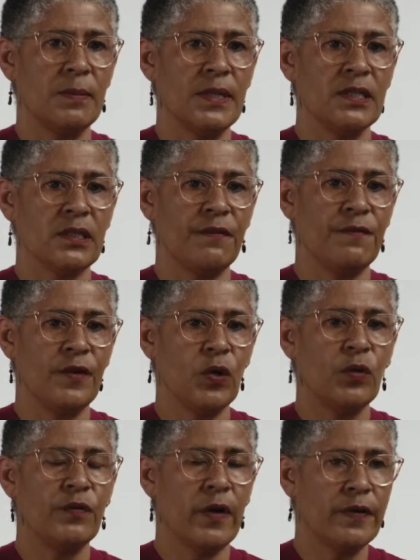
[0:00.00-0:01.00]
because I
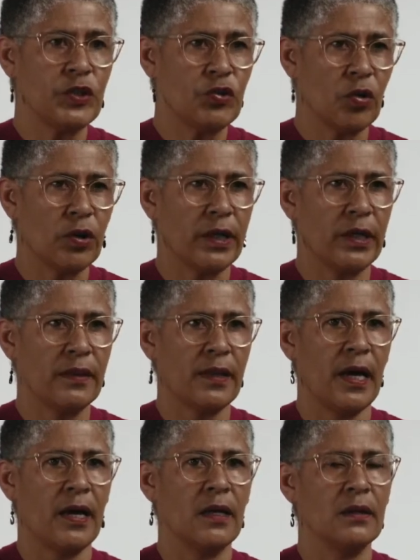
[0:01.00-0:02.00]
feel very strongly
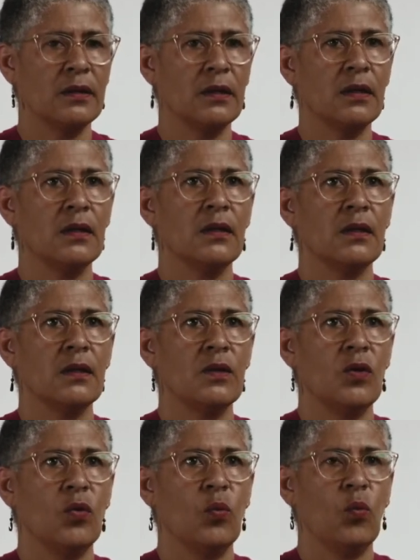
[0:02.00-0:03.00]
that
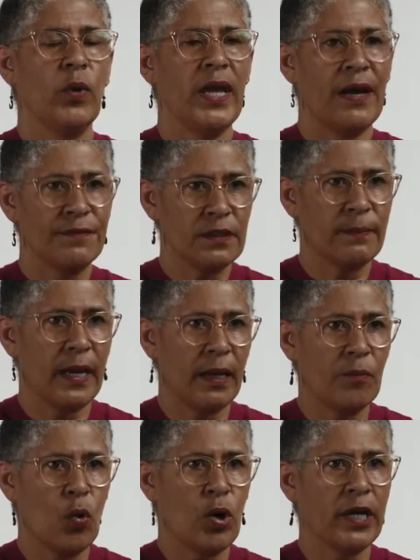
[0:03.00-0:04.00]
we have to
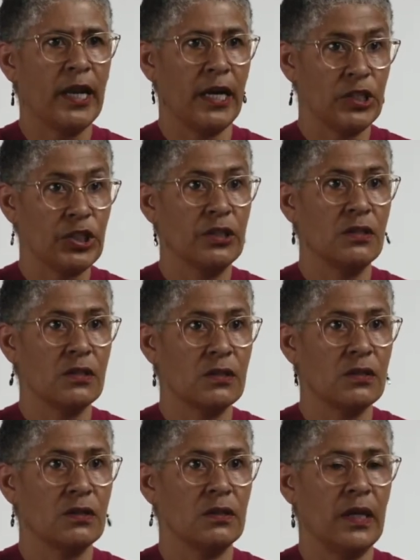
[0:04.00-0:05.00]
make more
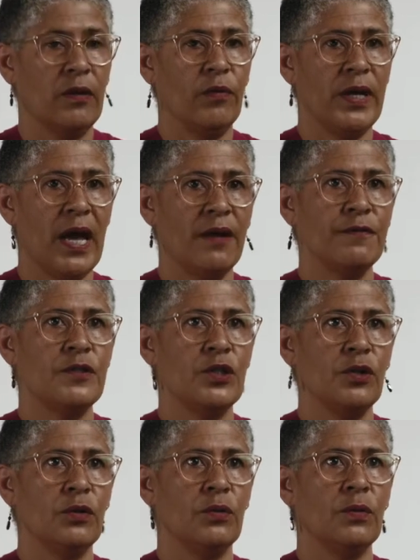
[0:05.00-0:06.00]
connections, that we have
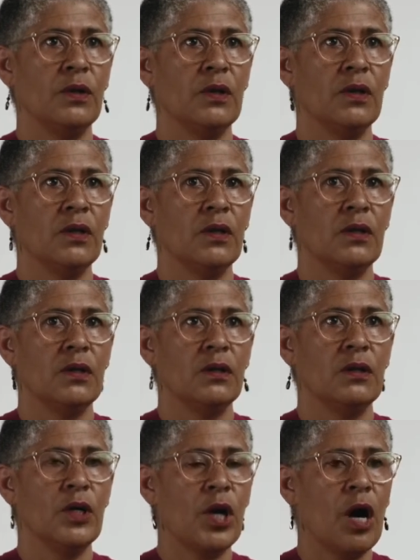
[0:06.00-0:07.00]
to
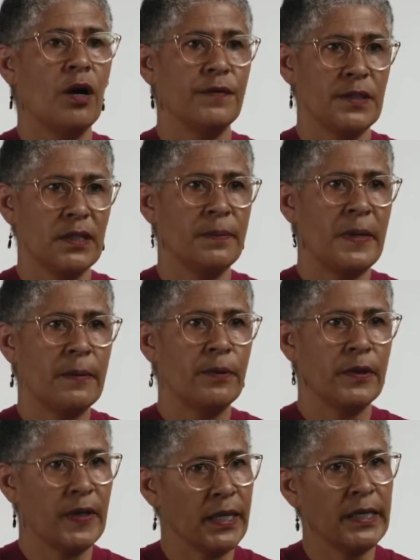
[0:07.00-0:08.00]
look after the
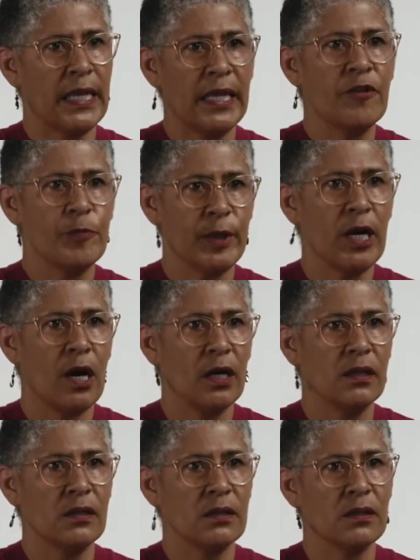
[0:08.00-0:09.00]
people that get left
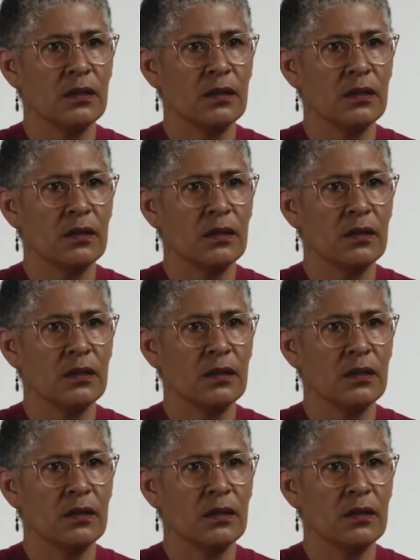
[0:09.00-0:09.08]
behind.